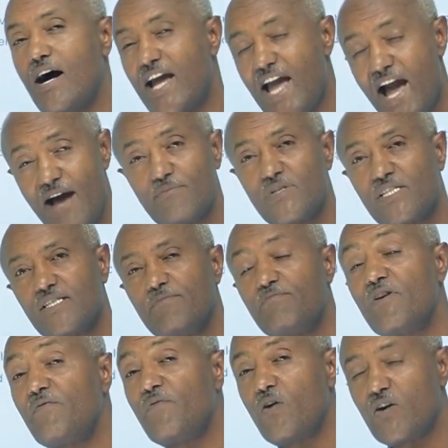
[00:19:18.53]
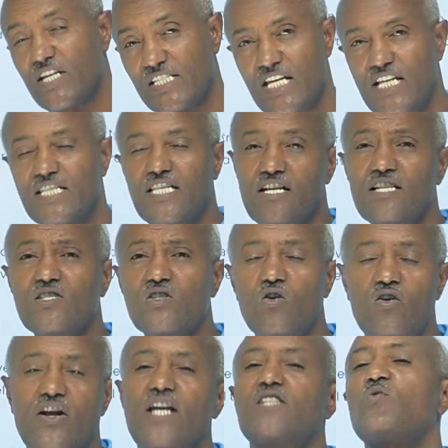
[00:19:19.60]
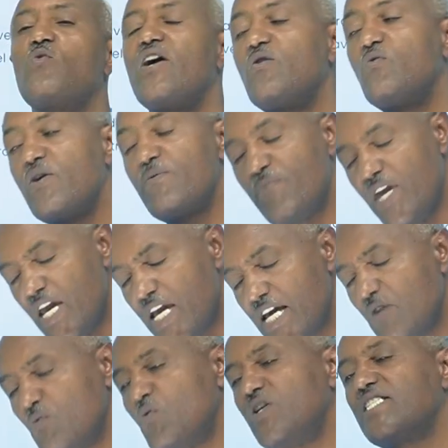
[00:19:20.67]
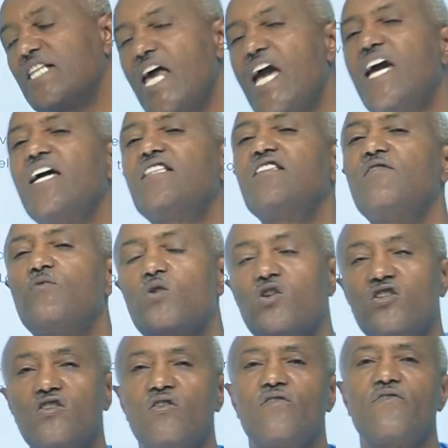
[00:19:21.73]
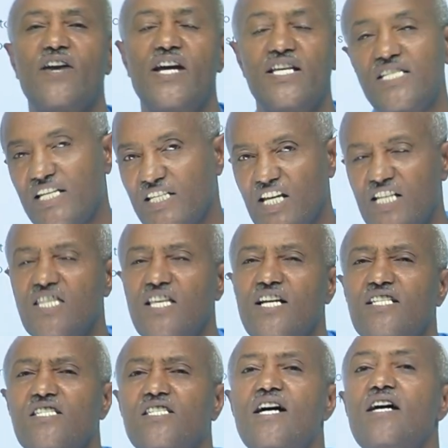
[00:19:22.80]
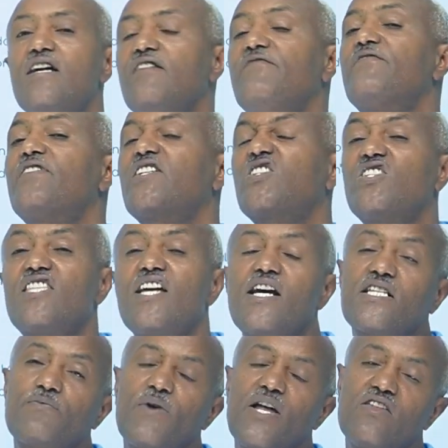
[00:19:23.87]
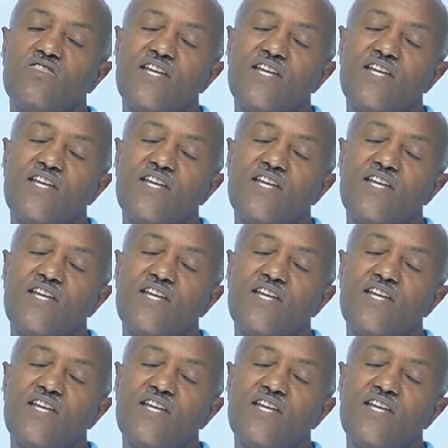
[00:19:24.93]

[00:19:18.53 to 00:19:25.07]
comes before a sentence, or else when we begin with negative word or phrase a sentence, inversion takes place.